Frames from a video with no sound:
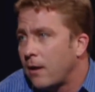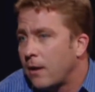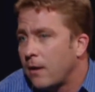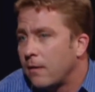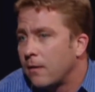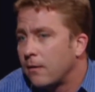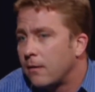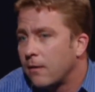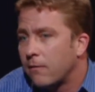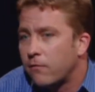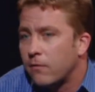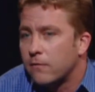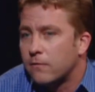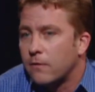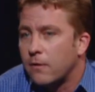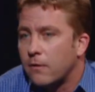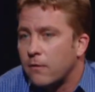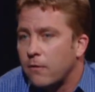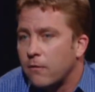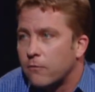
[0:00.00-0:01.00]
And the difference
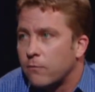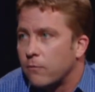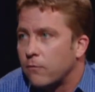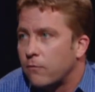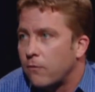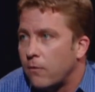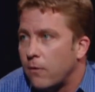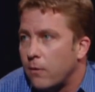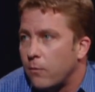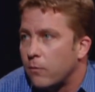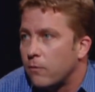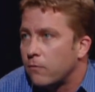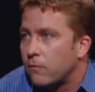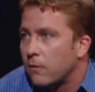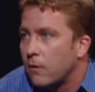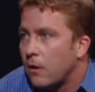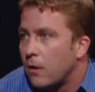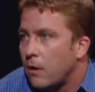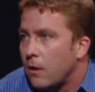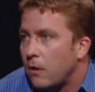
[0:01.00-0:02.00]
on Christmas Story was
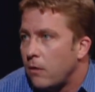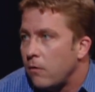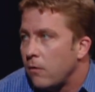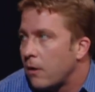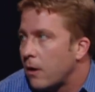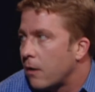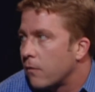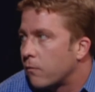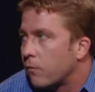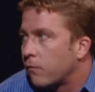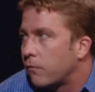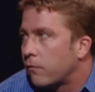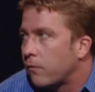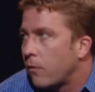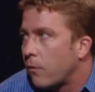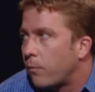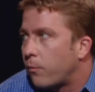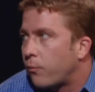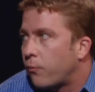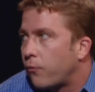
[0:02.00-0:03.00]
you guys were so
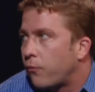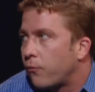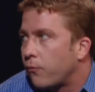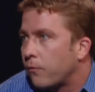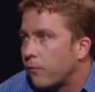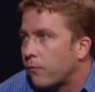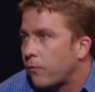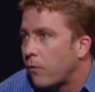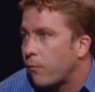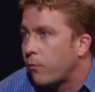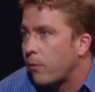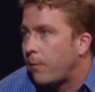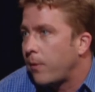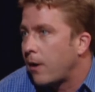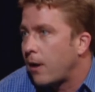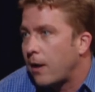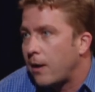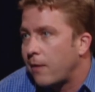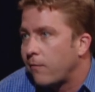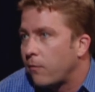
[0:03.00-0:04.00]
pr so prepared.
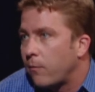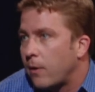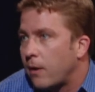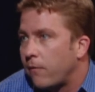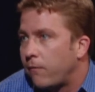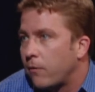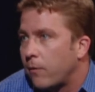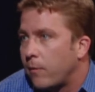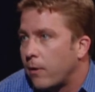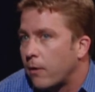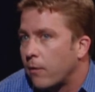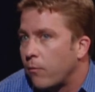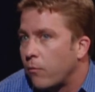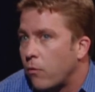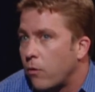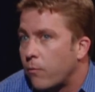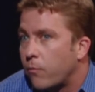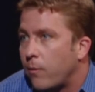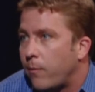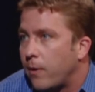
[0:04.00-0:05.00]
I never met a filmmaker
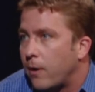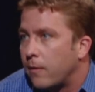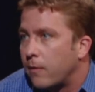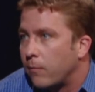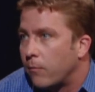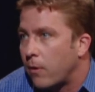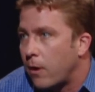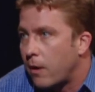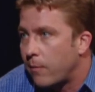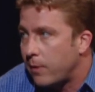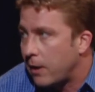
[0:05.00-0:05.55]
more prepared than Bob.